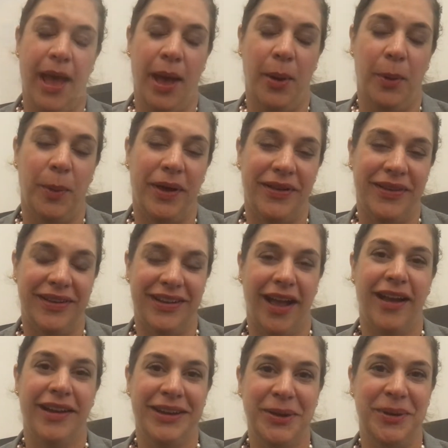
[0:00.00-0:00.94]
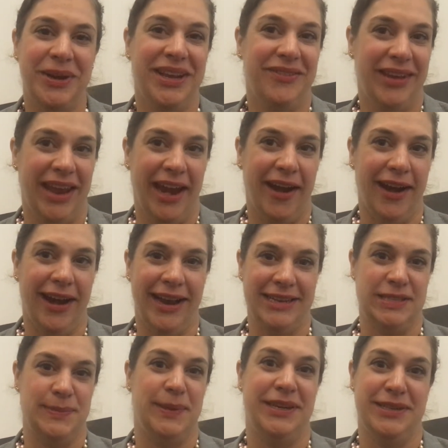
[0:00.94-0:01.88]
Well, continuity of care
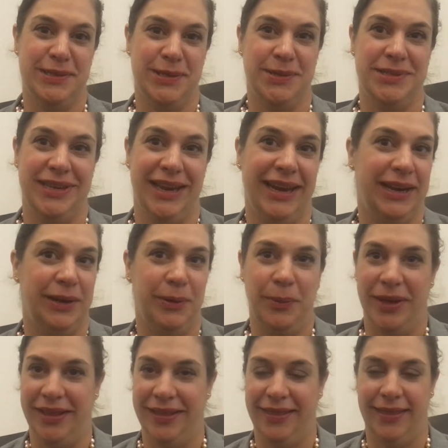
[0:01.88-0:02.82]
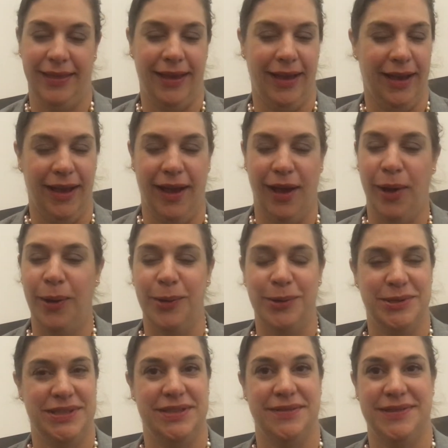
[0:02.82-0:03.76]
has been associated with a
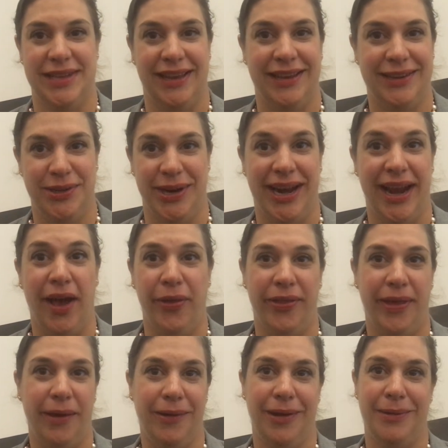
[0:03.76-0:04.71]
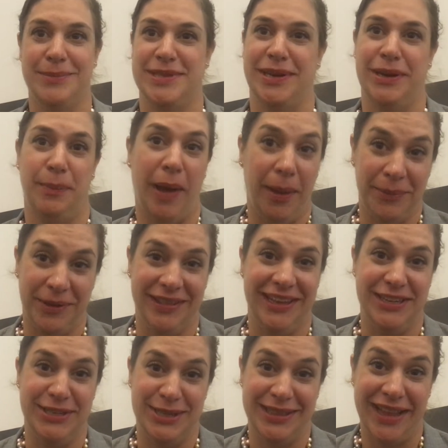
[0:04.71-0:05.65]
host of salutary health outcomes on a
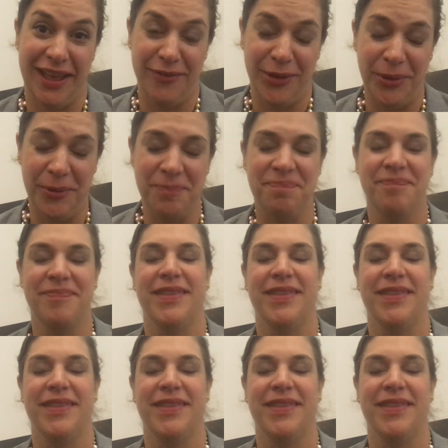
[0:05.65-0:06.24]
population level,